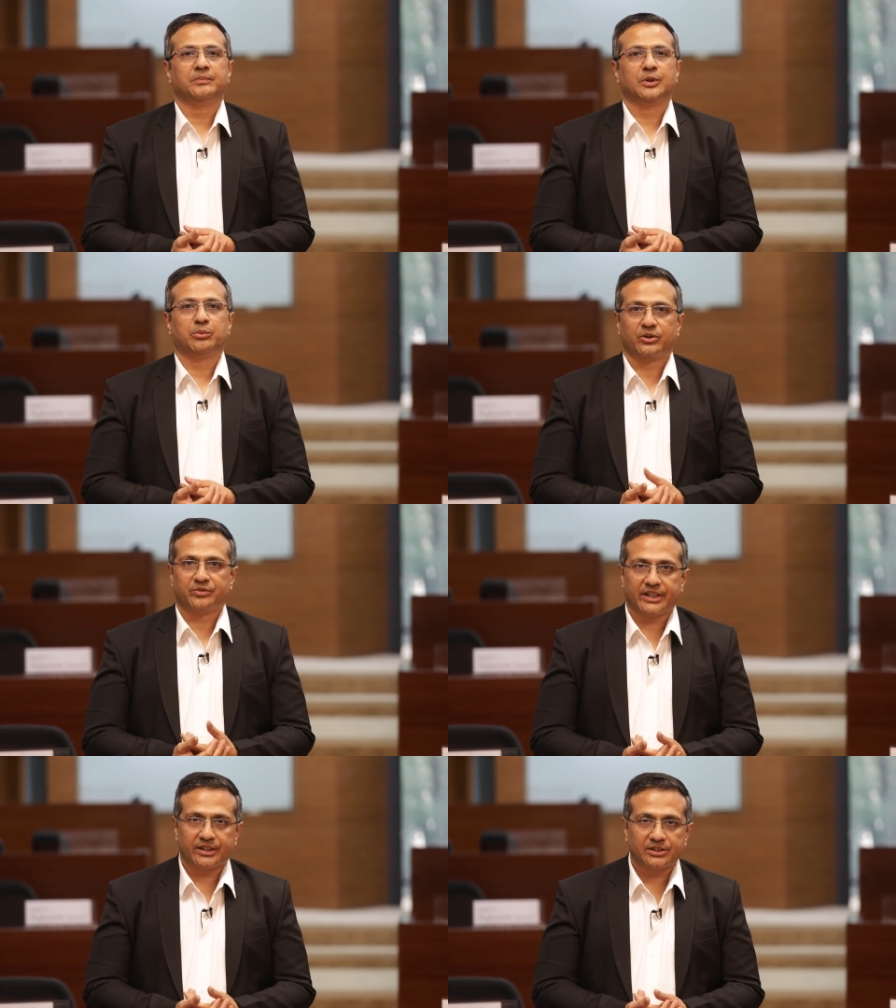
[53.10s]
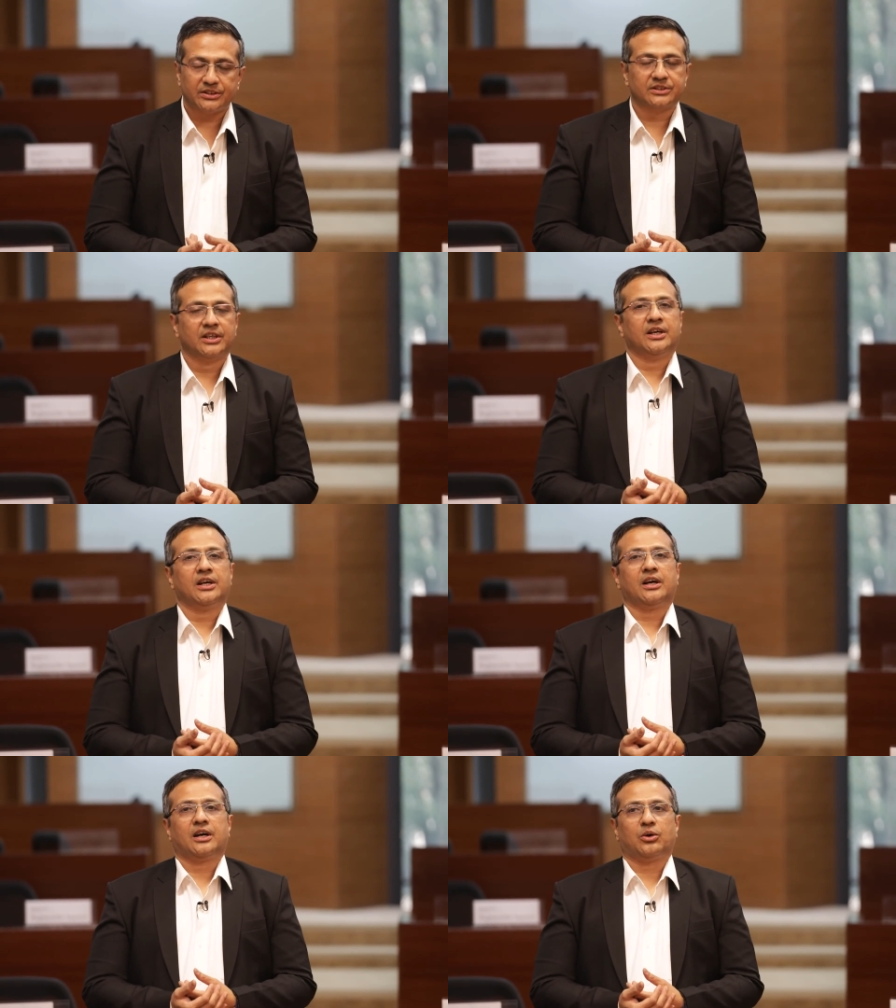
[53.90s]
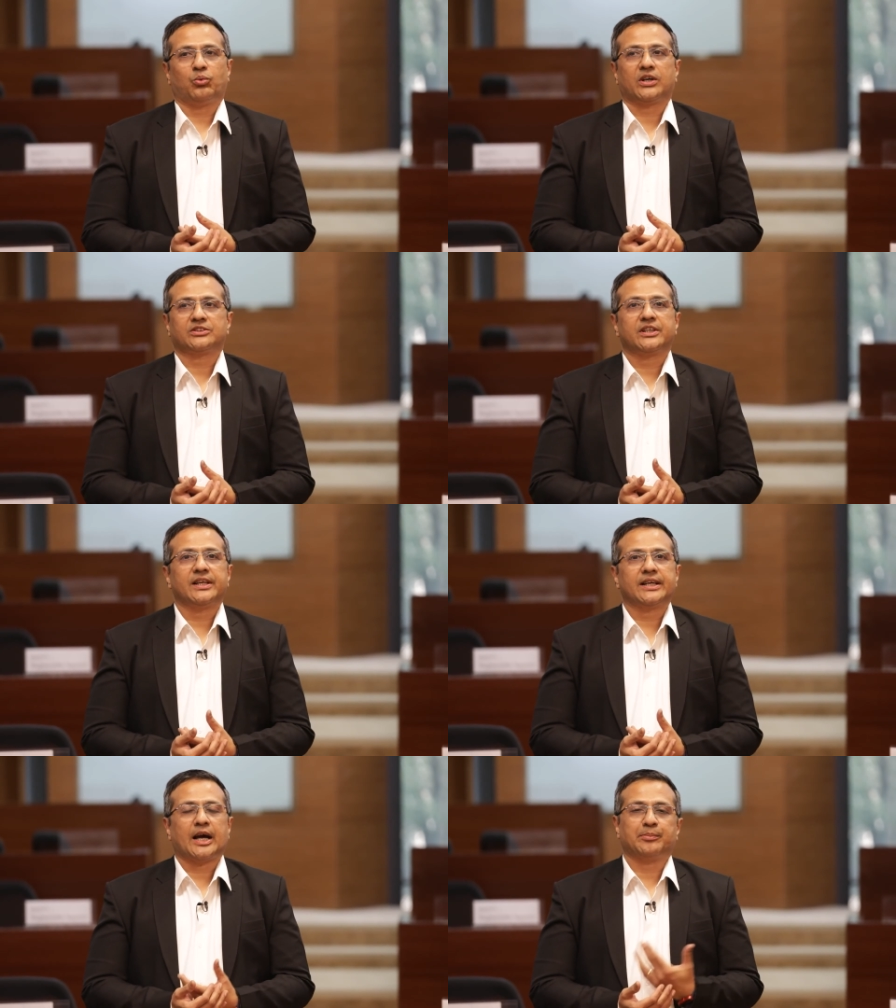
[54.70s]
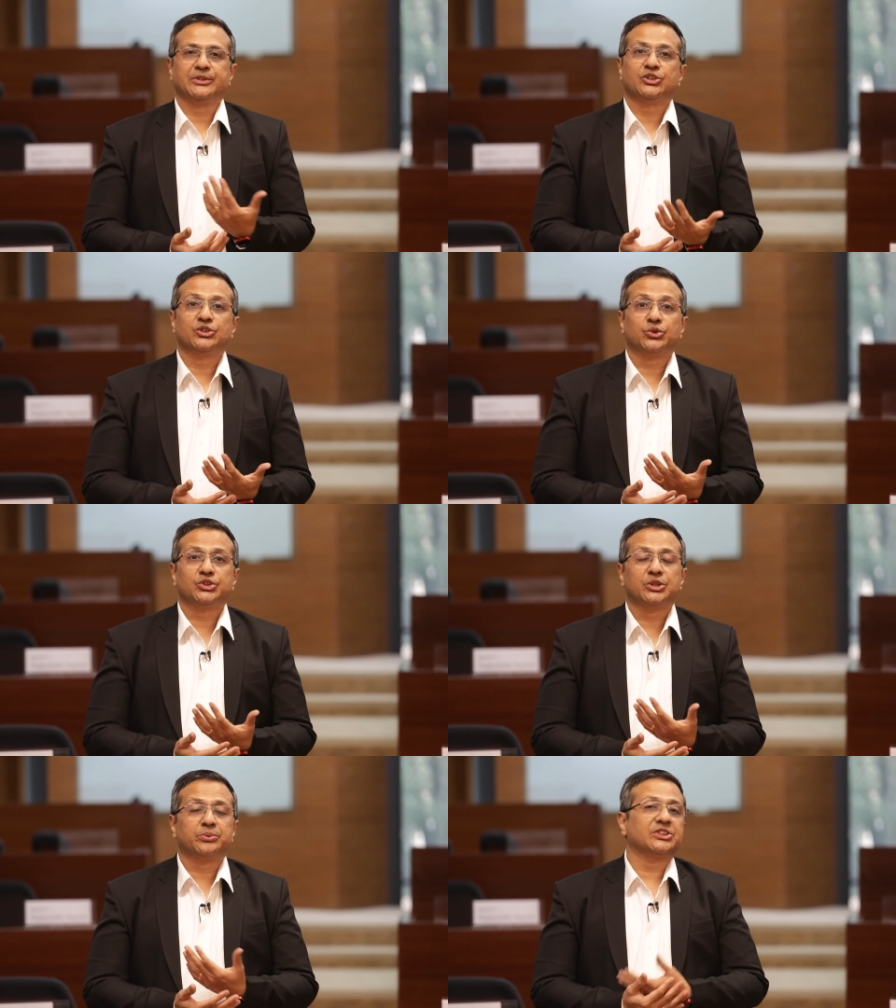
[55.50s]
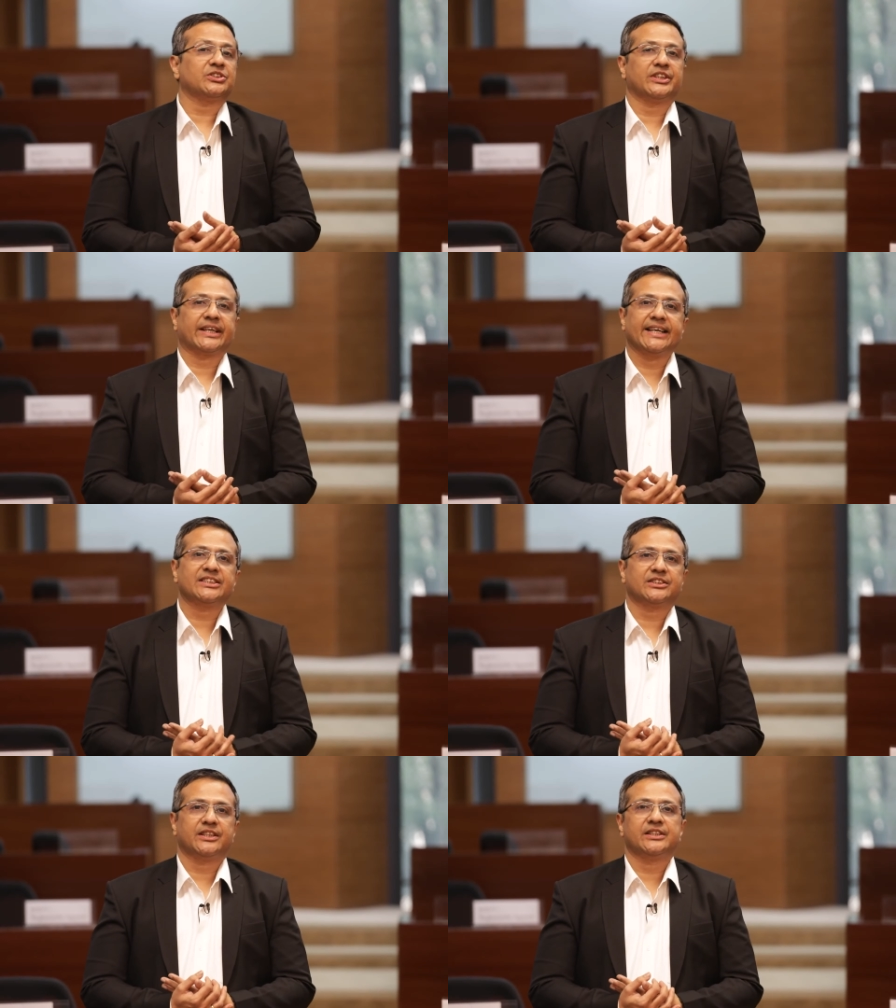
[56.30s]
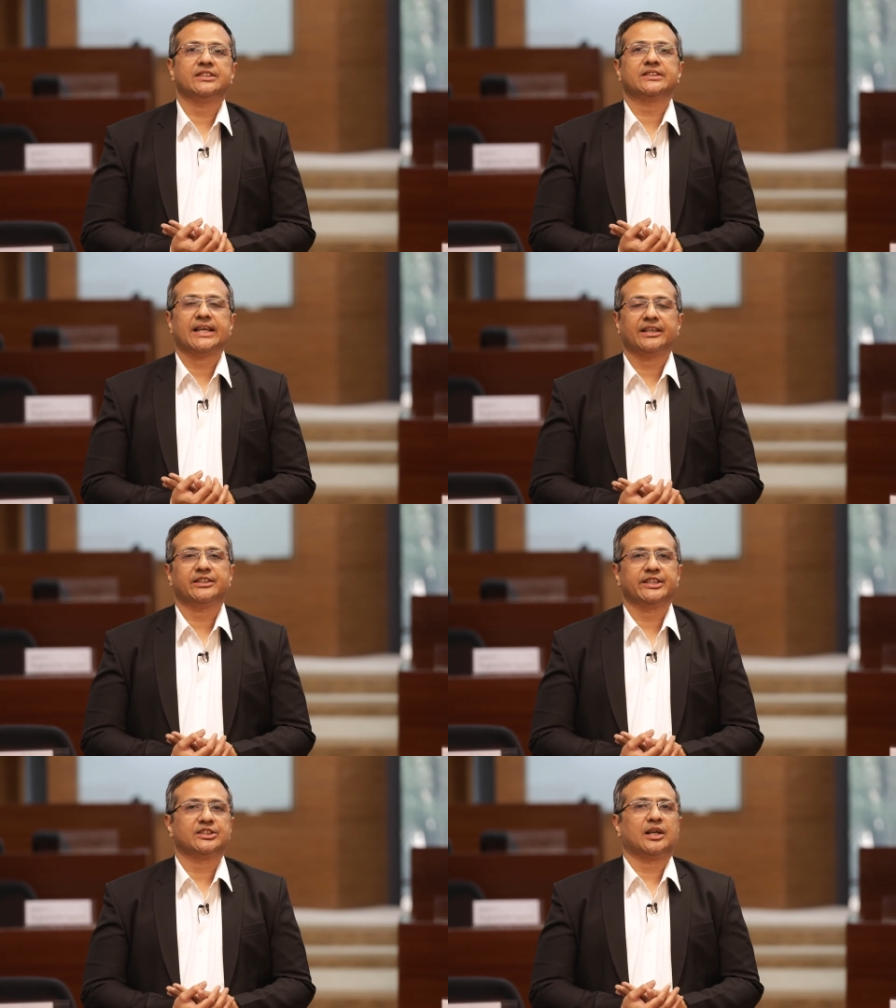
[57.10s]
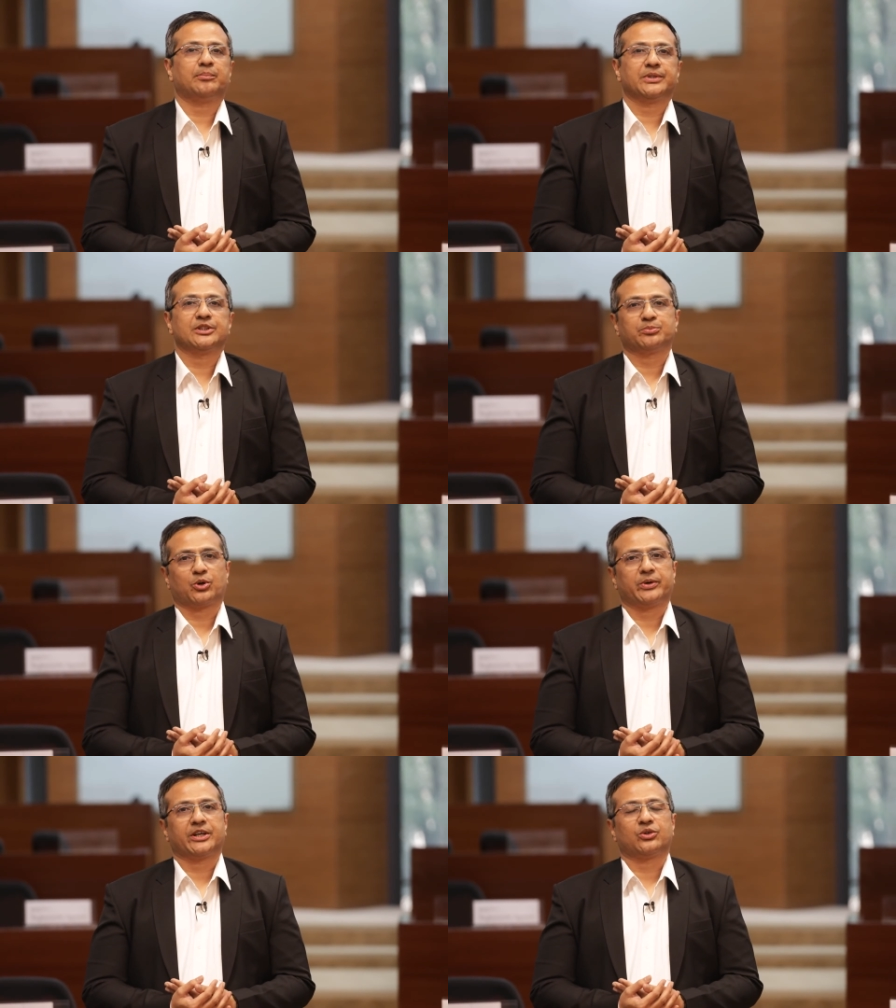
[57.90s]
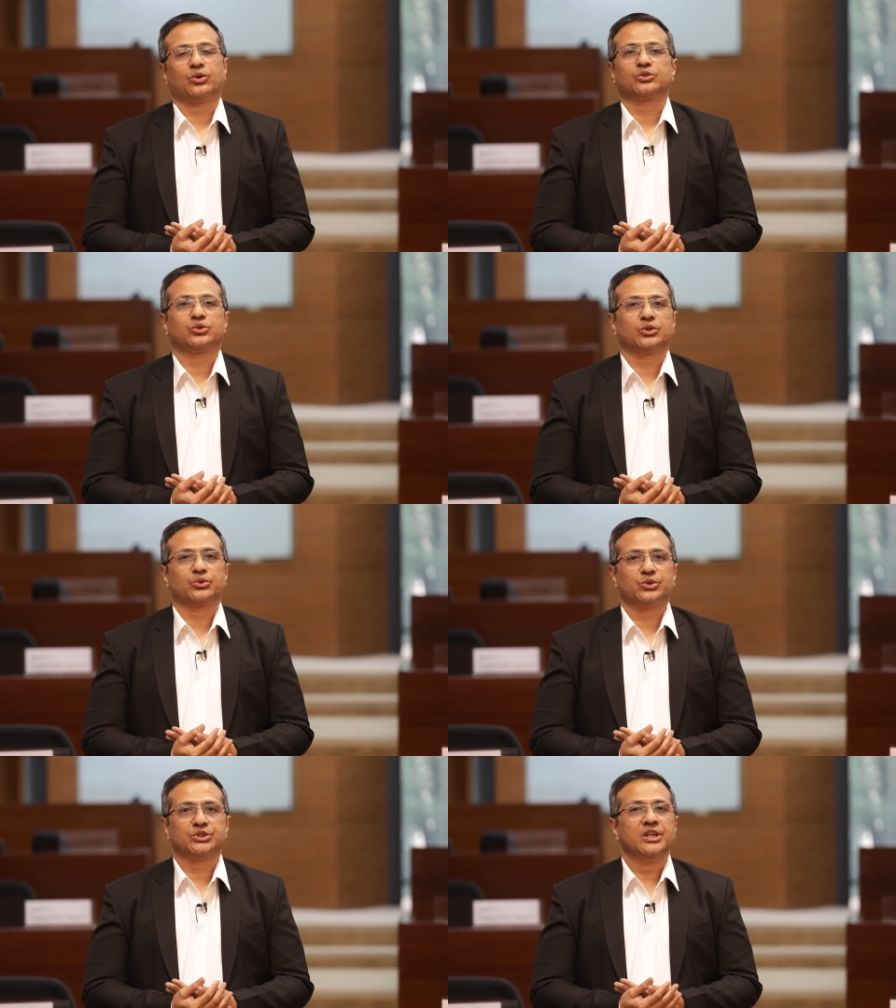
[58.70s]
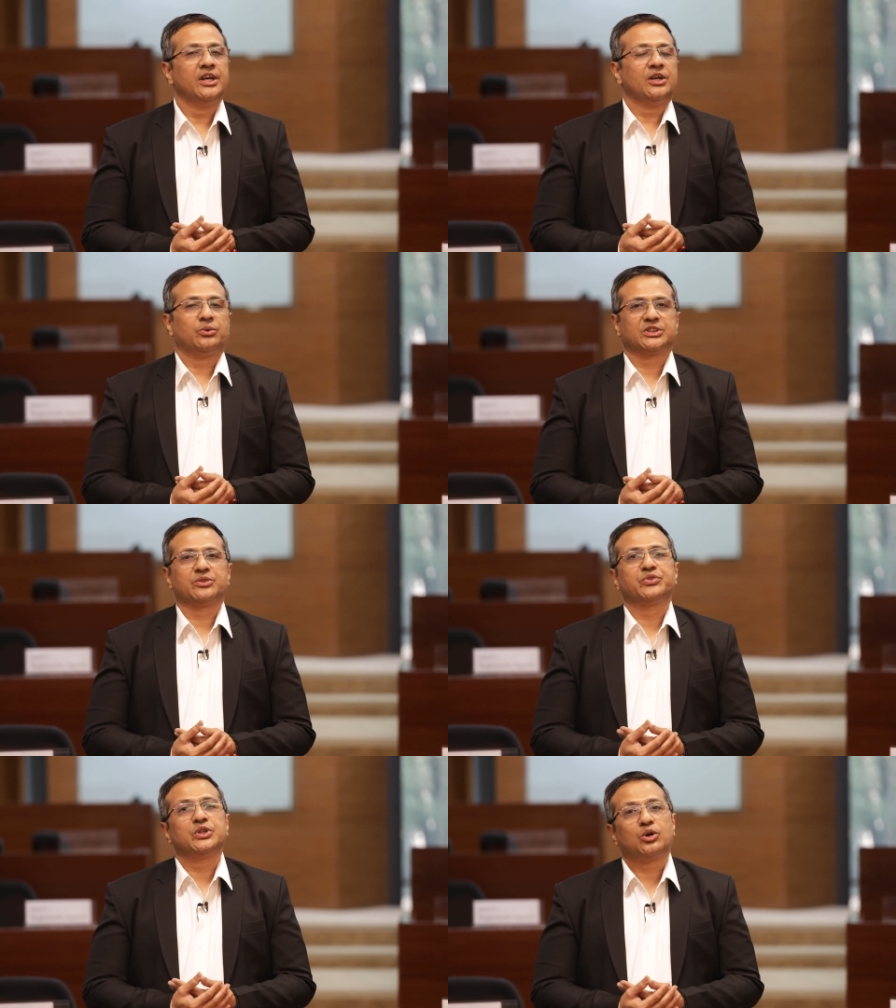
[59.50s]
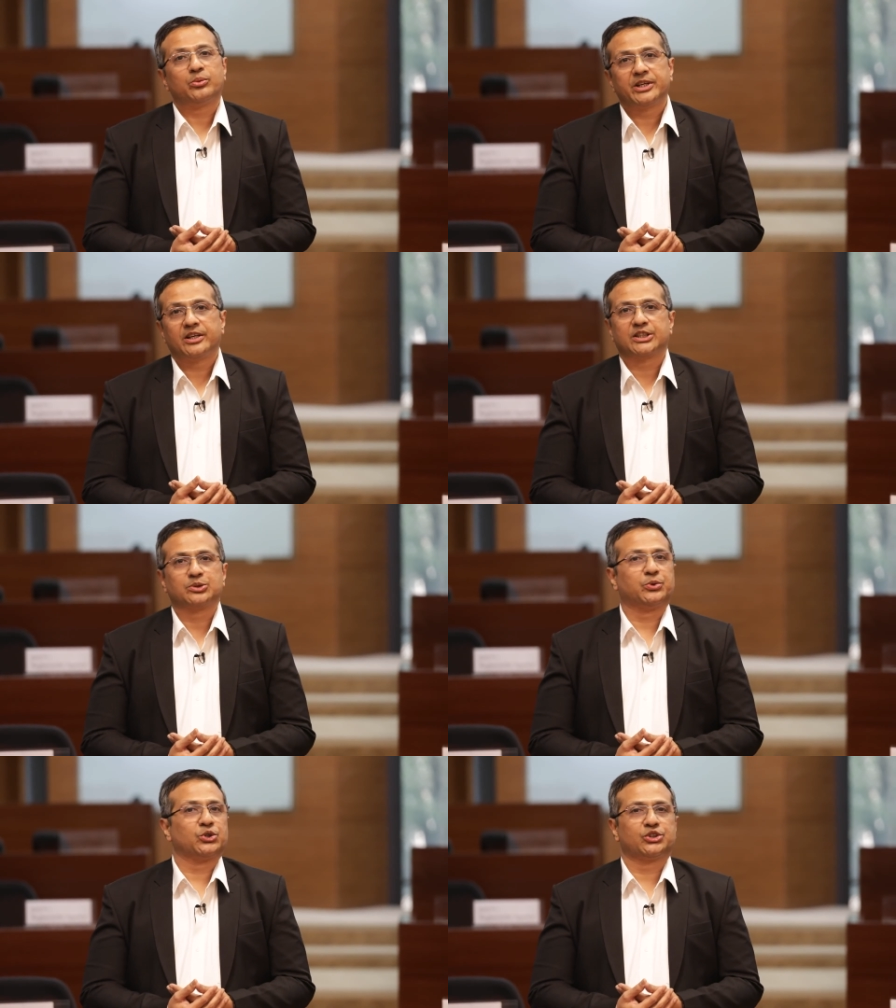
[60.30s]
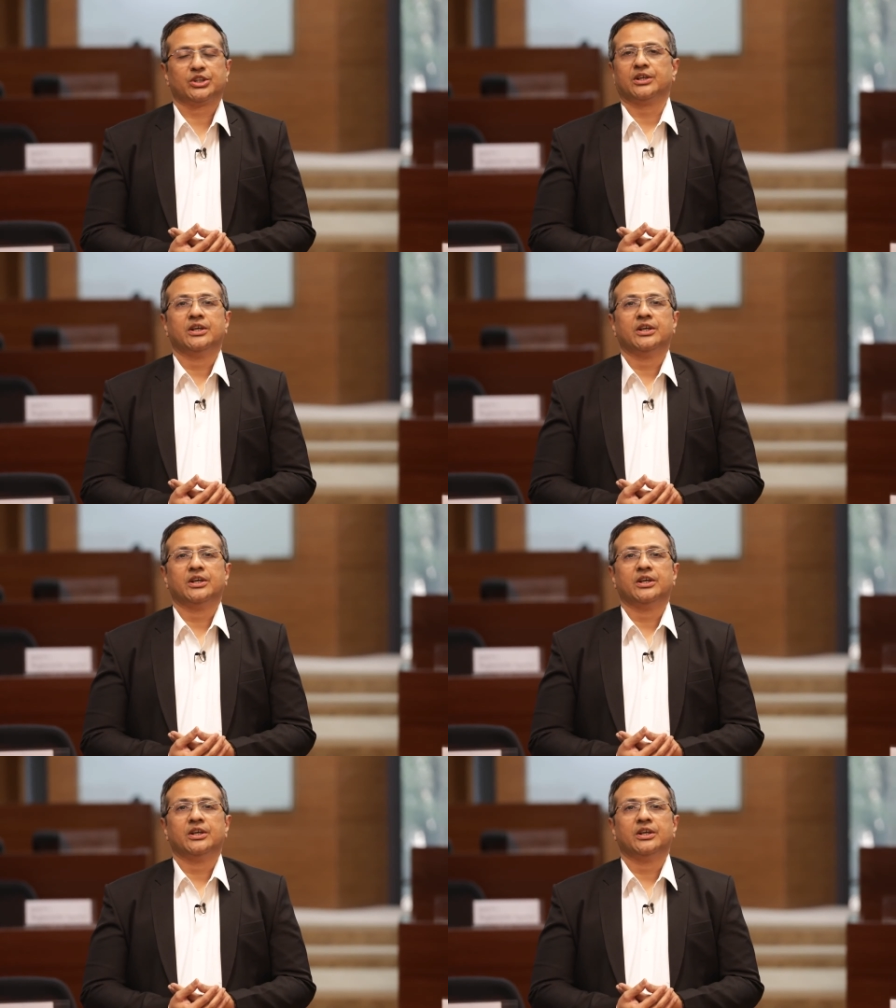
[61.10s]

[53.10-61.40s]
the board of directors uh, what really happens in those situations. The case studies and the examples provided all through the course was a phenomenal exposure